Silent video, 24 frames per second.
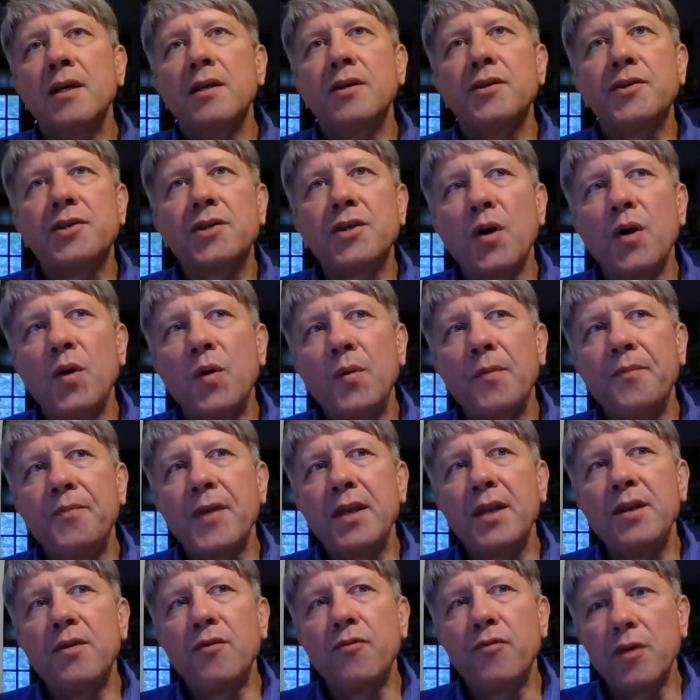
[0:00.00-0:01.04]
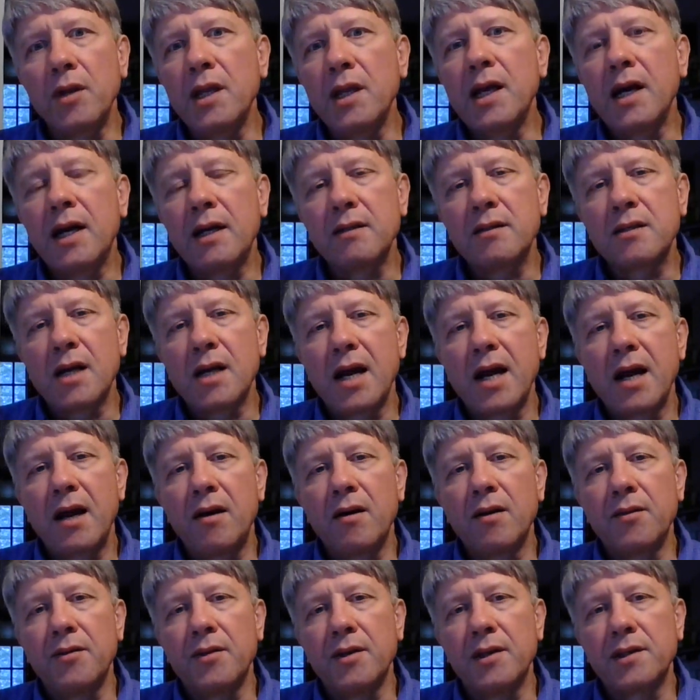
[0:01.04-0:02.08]
So, and you've really gotten
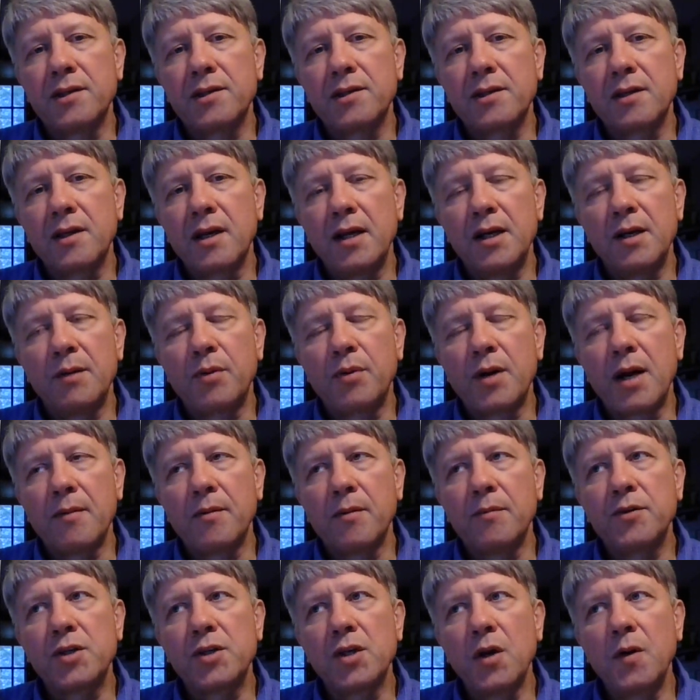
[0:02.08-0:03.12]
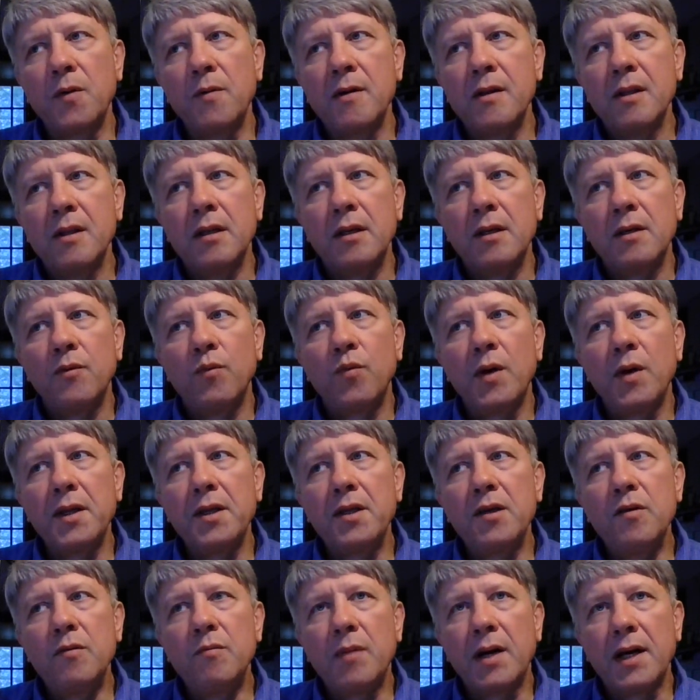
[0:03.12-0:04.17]
tired of this kind of problem. So what
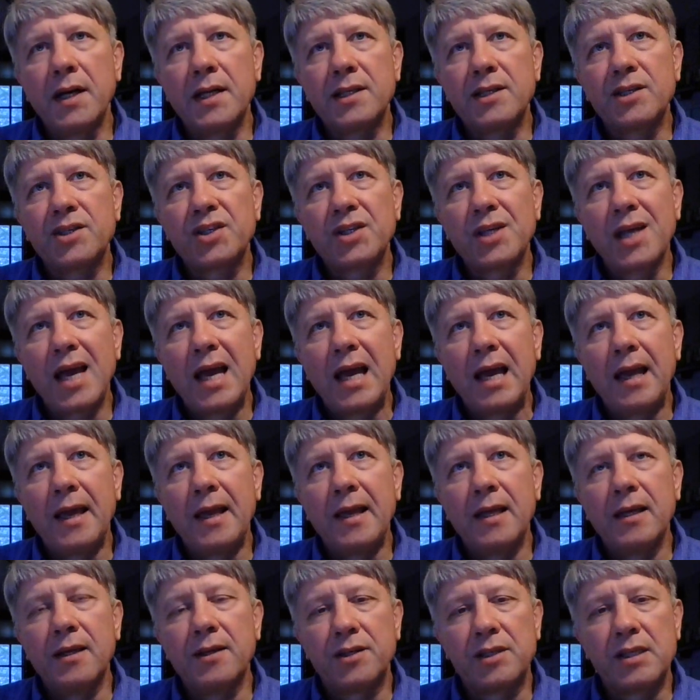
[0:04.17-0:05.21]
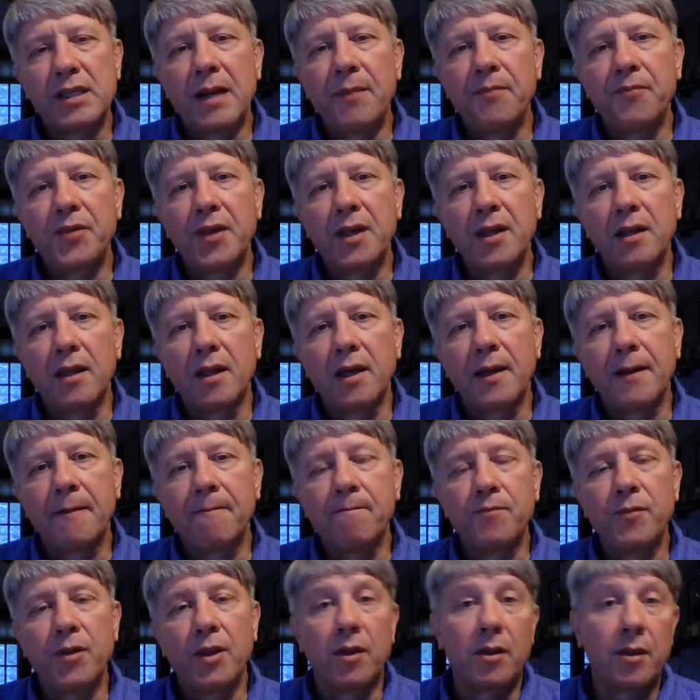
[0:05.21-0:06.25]
you might say is something like,
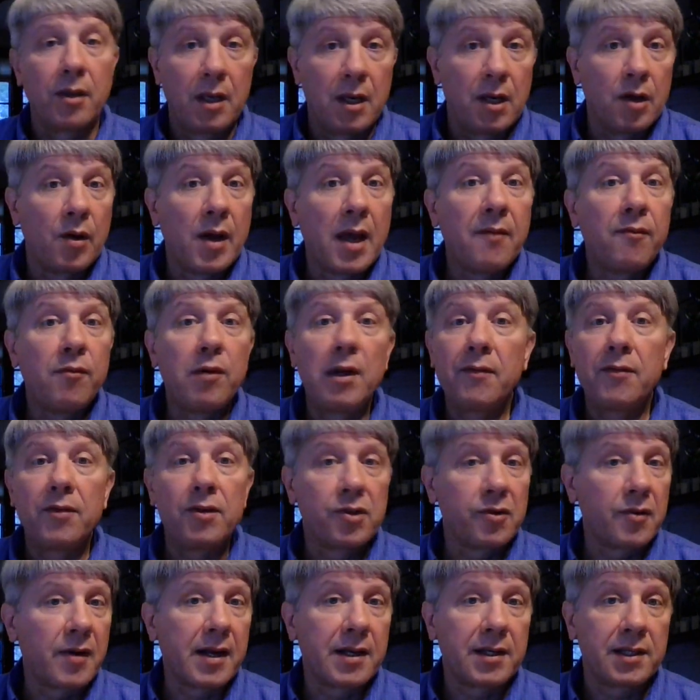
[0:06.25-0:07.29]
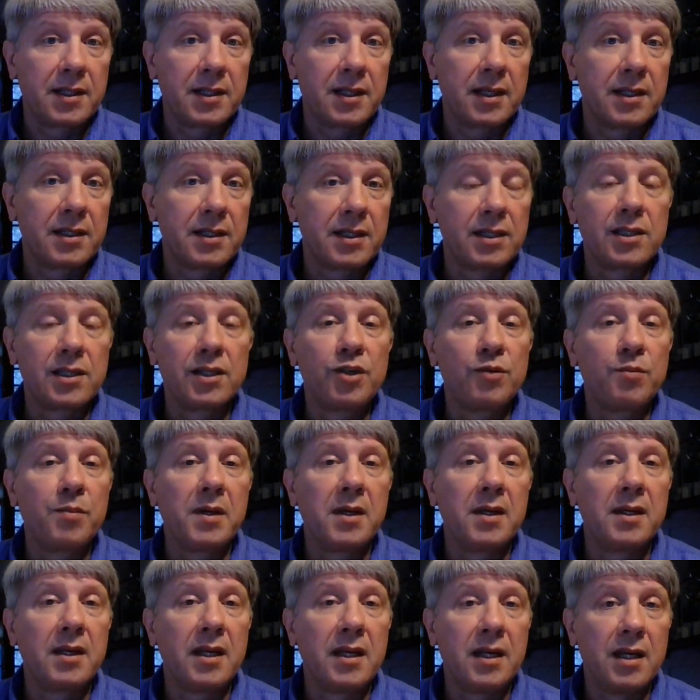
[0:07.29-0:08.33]
you know, hey, we've addressed this. This has
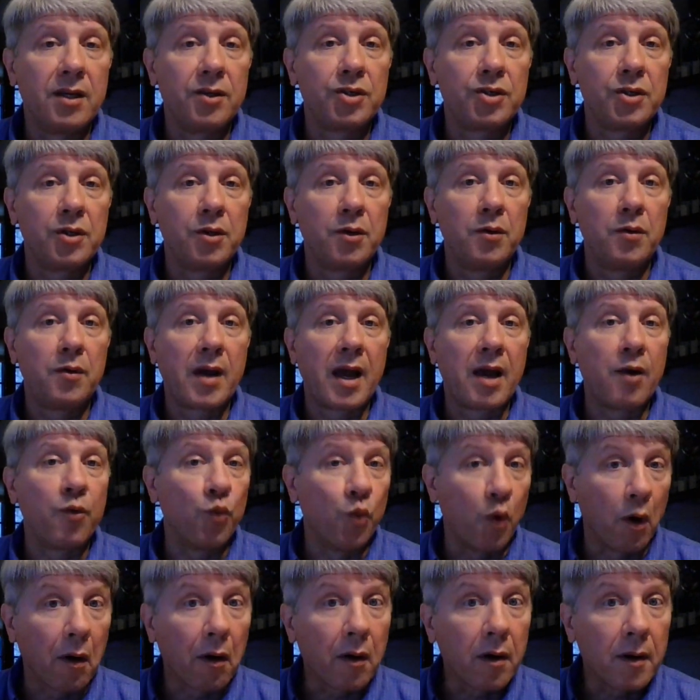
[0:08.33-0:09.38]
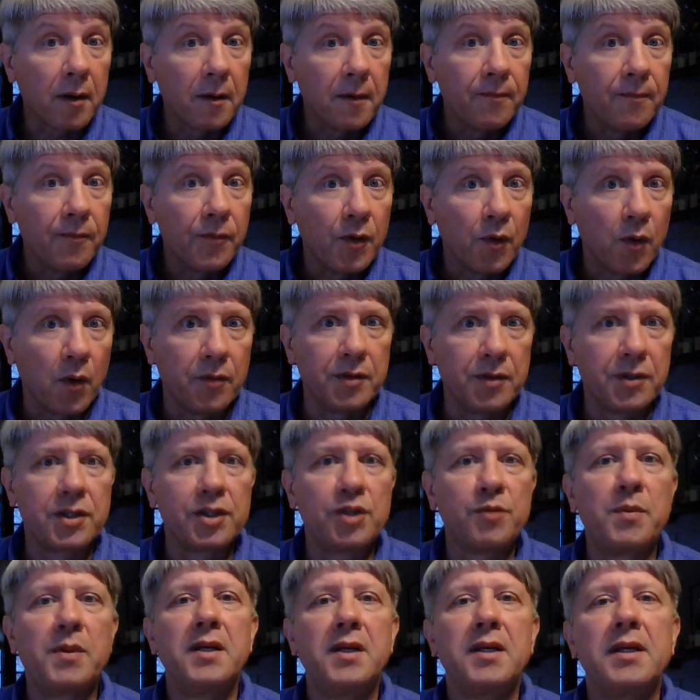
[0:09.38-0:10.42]
been an issue at work, or this
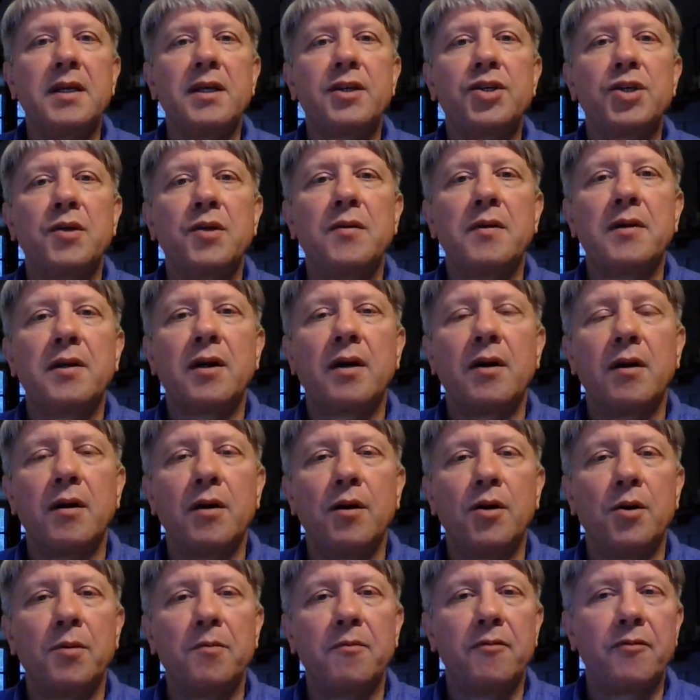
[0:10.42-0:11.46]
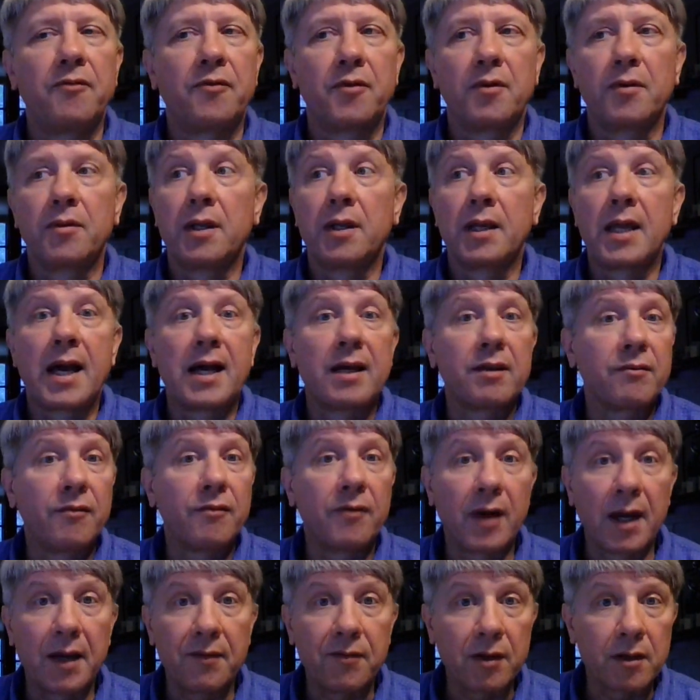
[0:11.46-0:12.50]
has been an issue in our home for the last
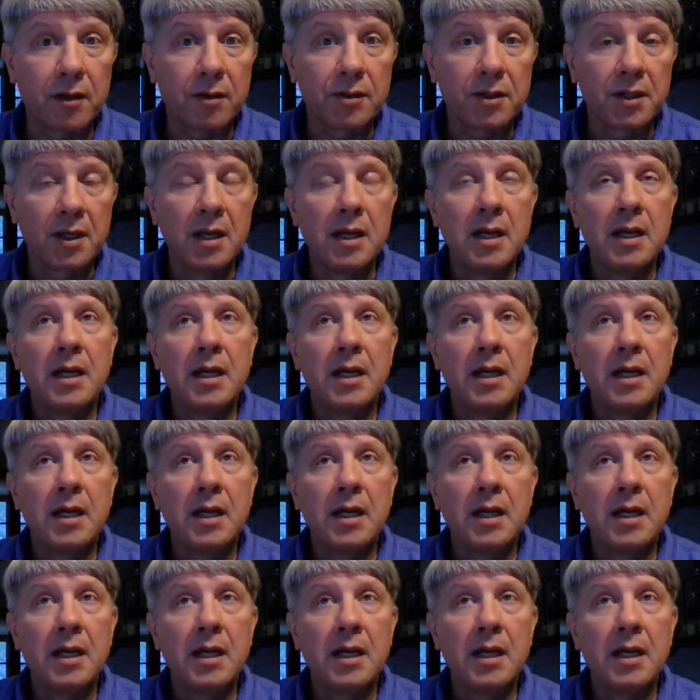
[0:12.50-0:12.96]
5 years.